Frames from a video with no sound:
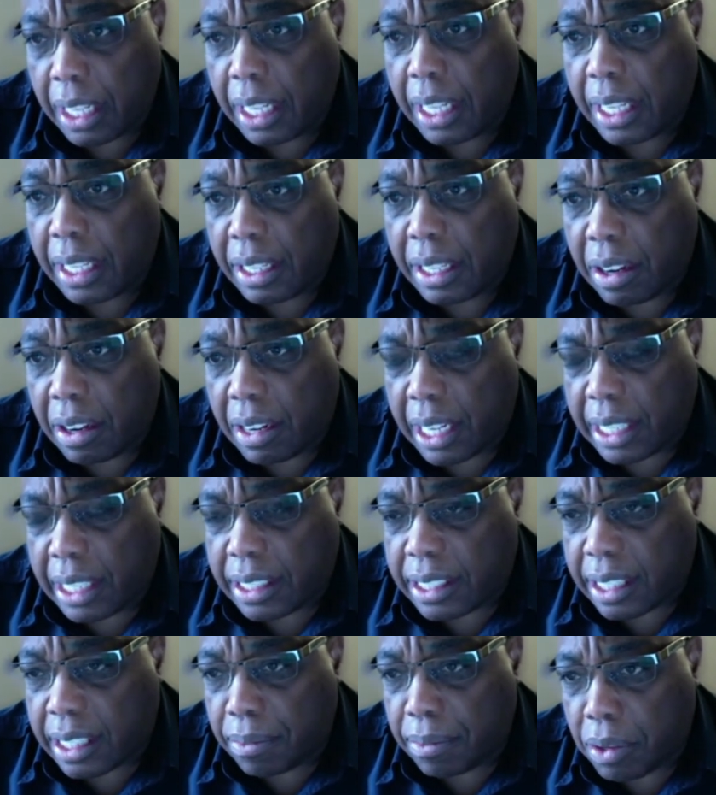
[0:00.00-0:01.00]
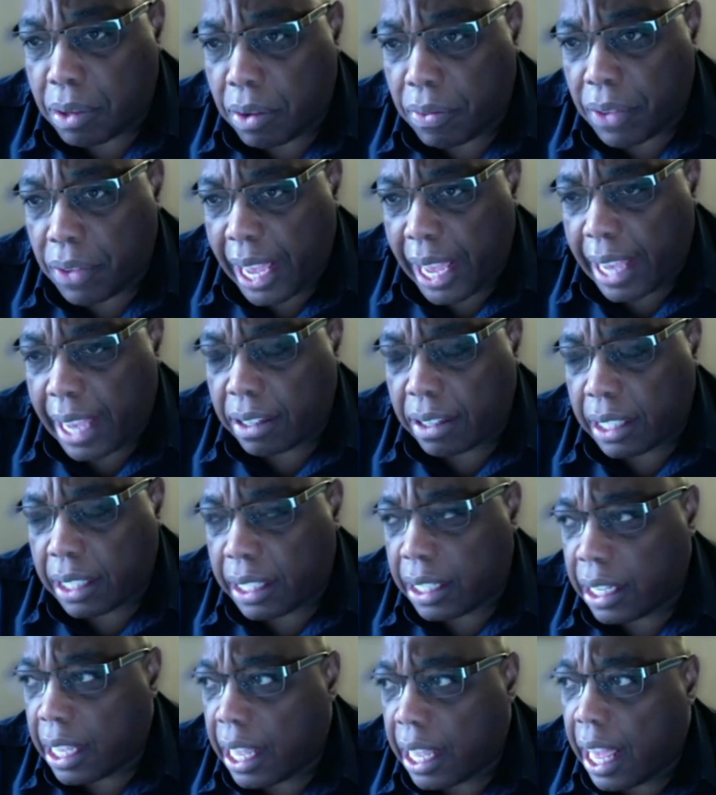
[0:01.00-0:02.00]
They seem to have handled it.
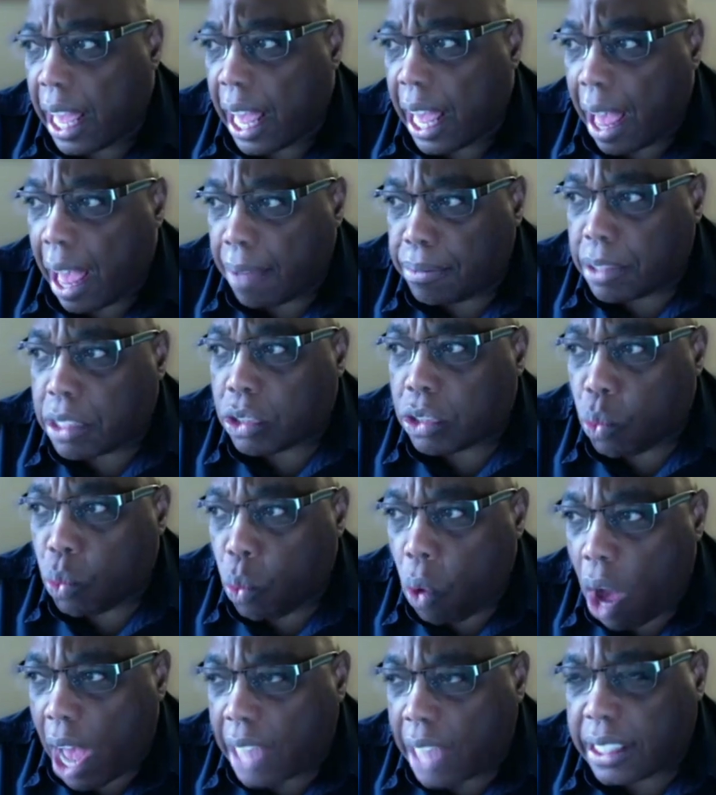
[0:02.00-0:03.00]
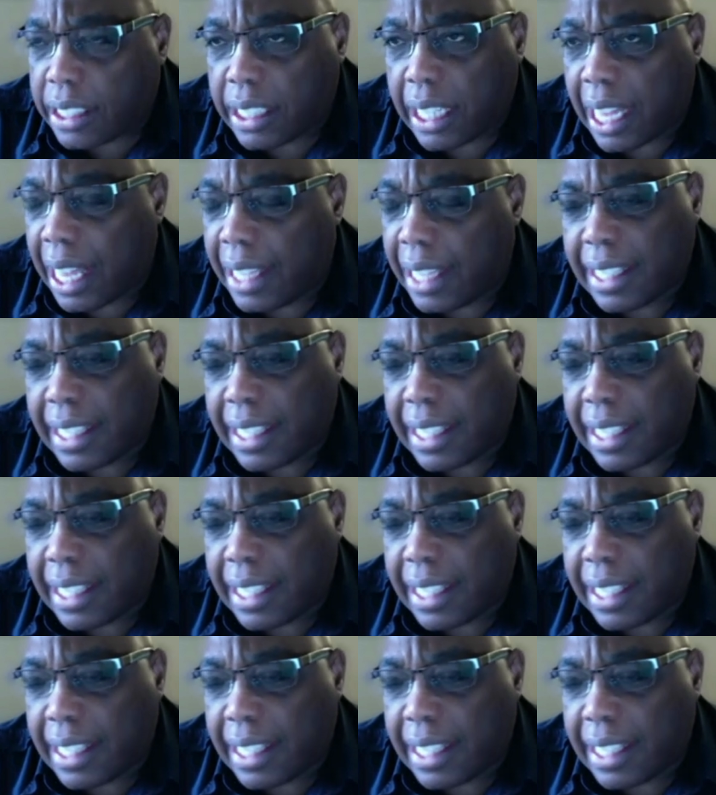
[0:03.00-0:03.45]
I'm just watching.